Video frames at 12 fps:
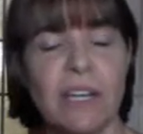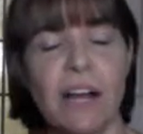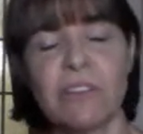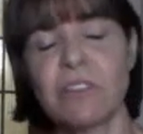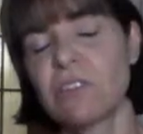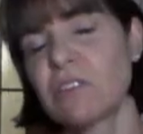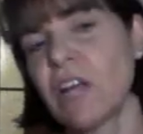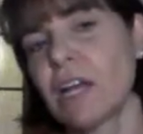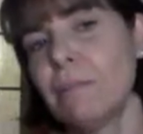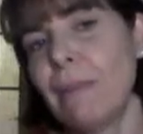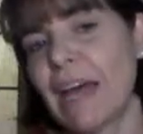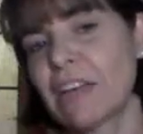Now, this is
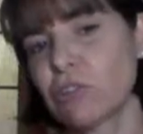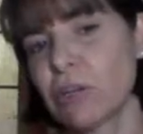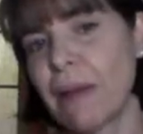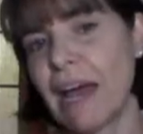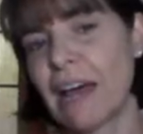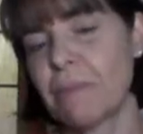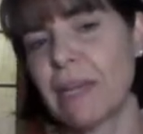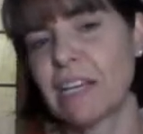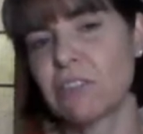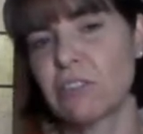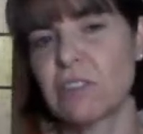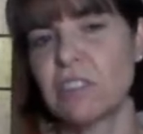not a mastery path
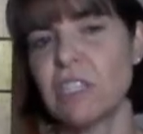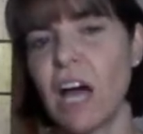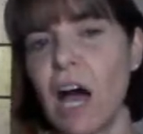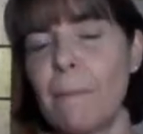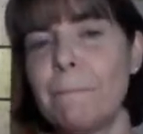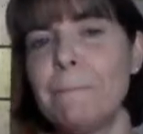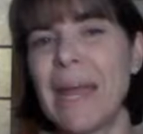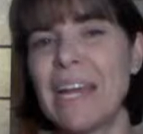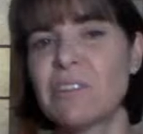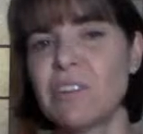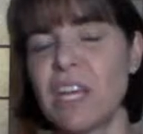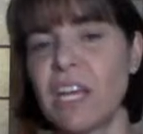because it's not
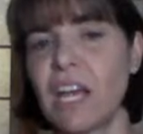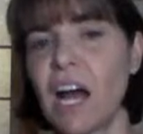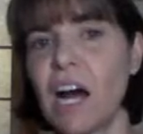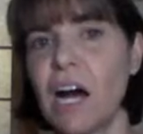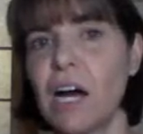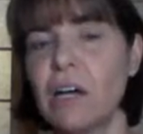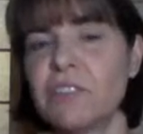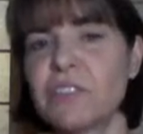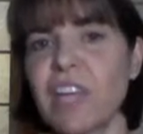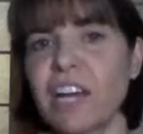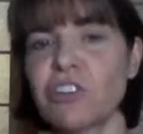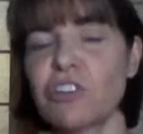basing a
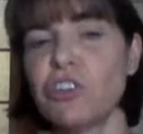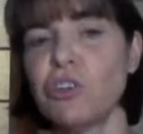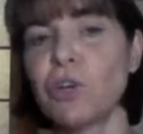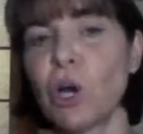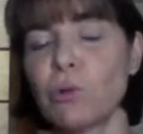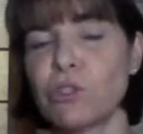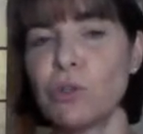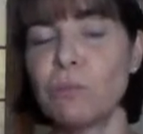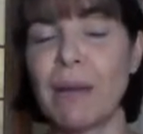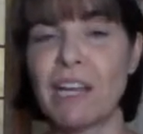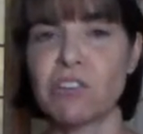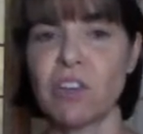section you go to
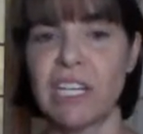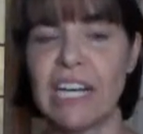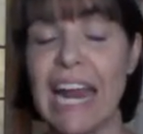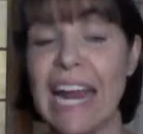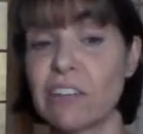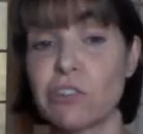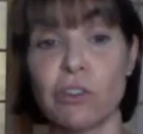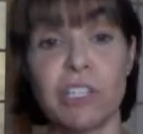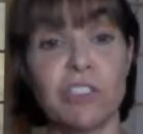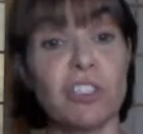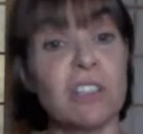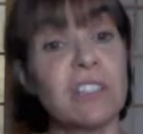based on an answer.
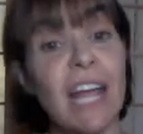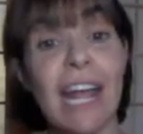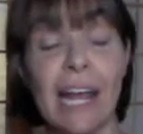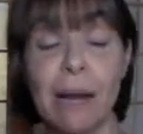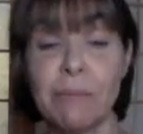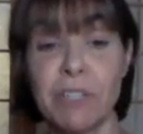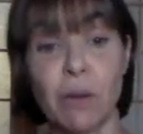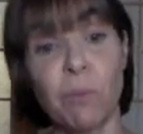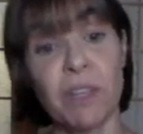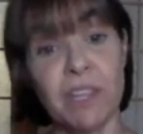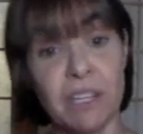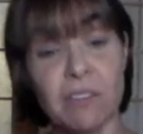It's just, hey, I'm
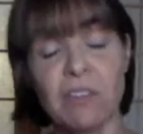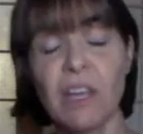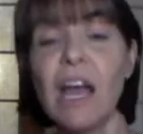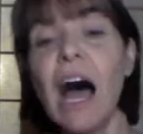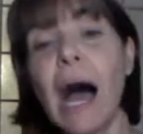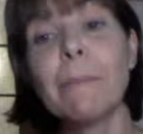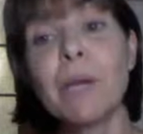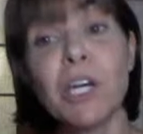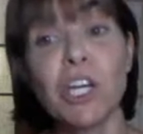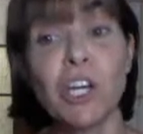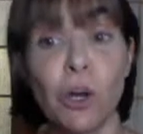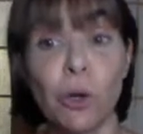done with this. I'm
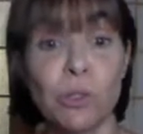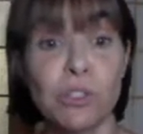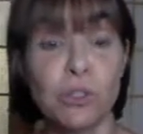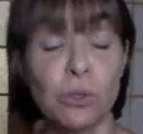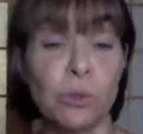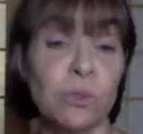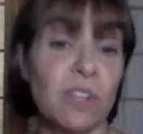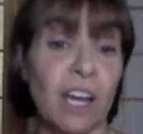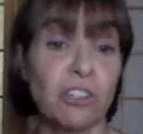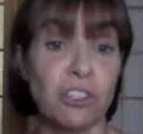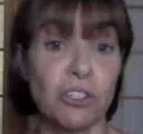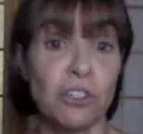going to go to
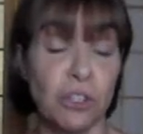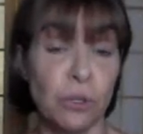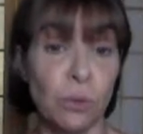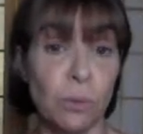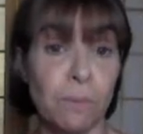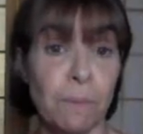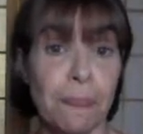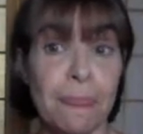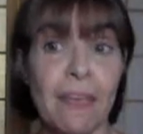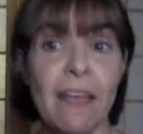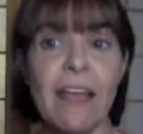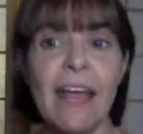section 2.
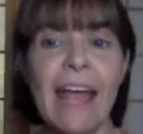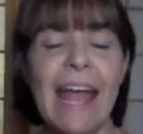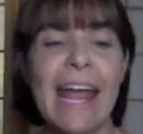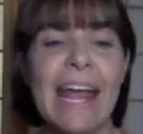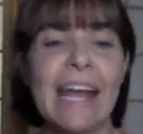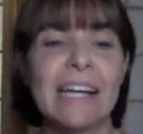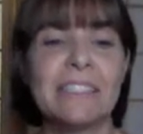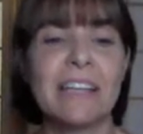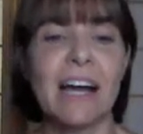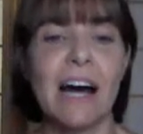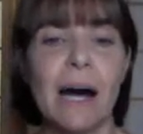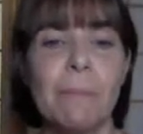
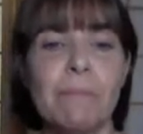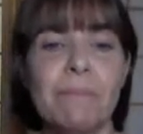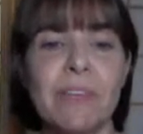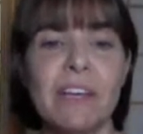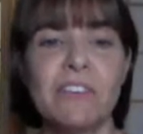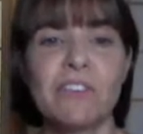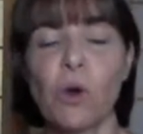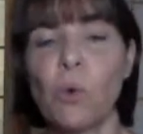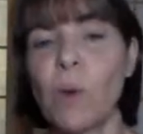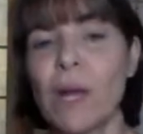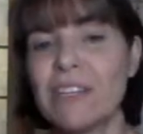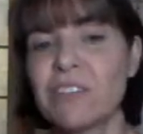And
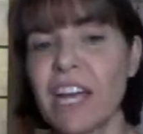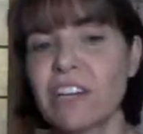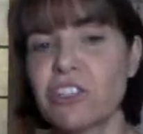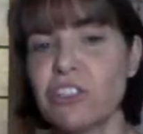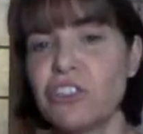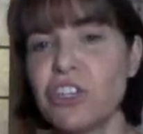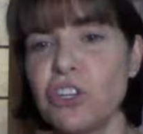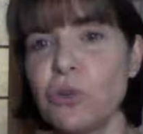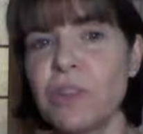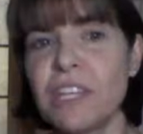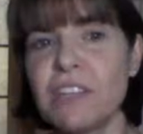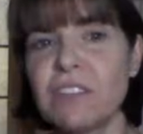so in section
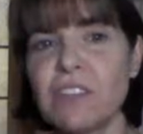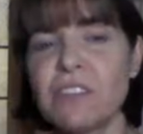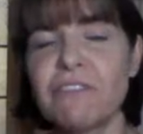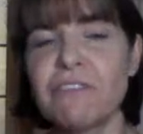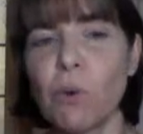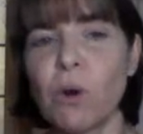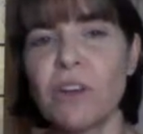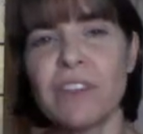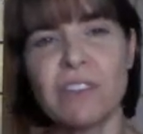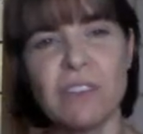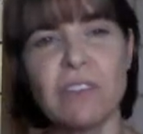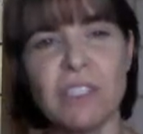2, this
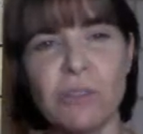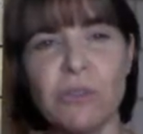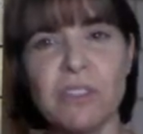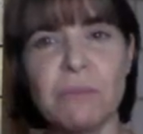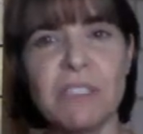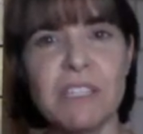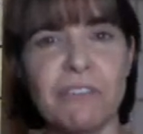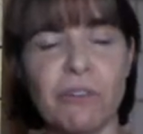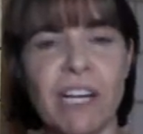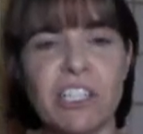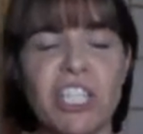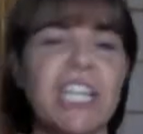is still some
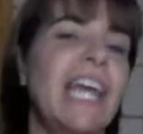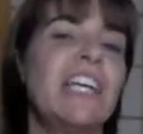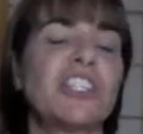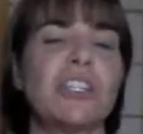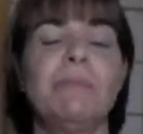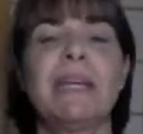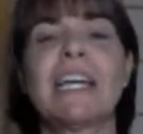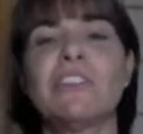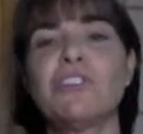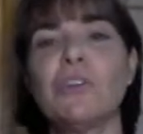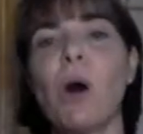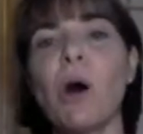differentiation,
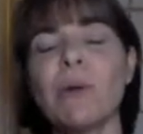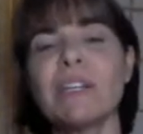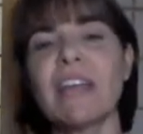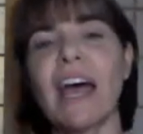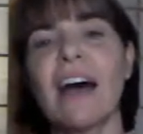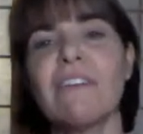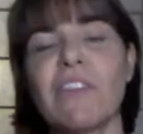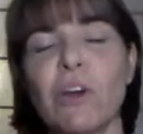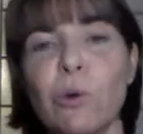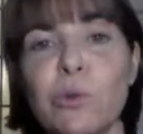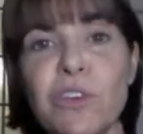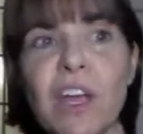because you always have
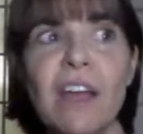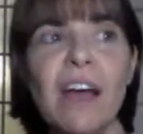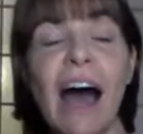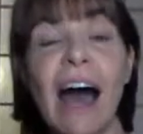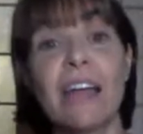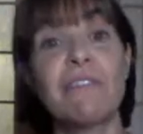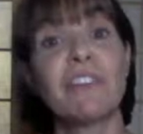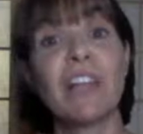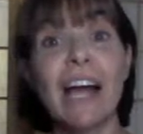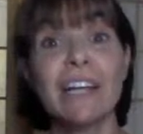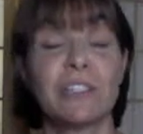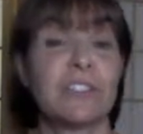those high
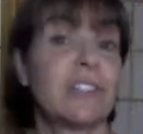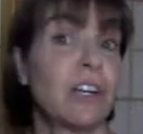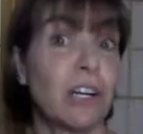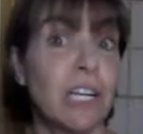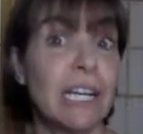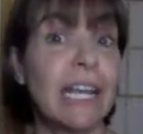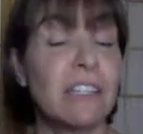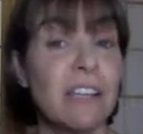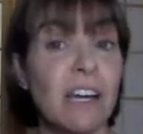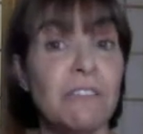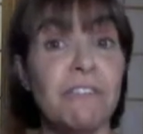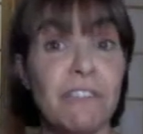flyers that are going to get
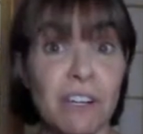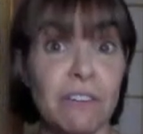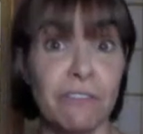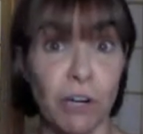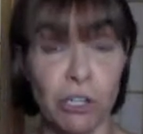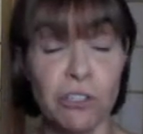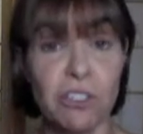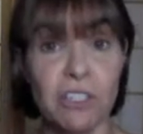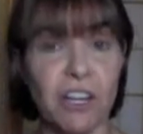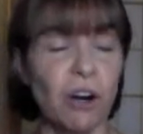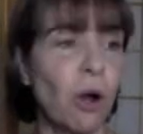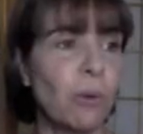done first.
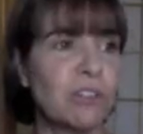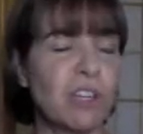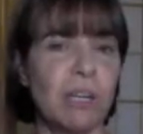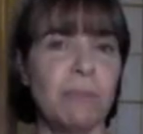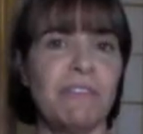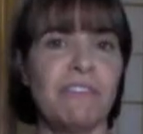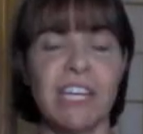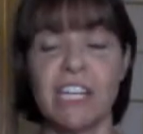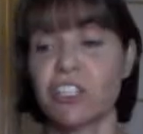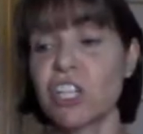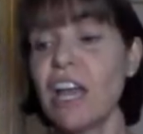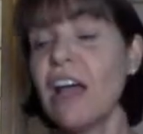They're always going to be
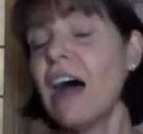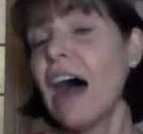finished.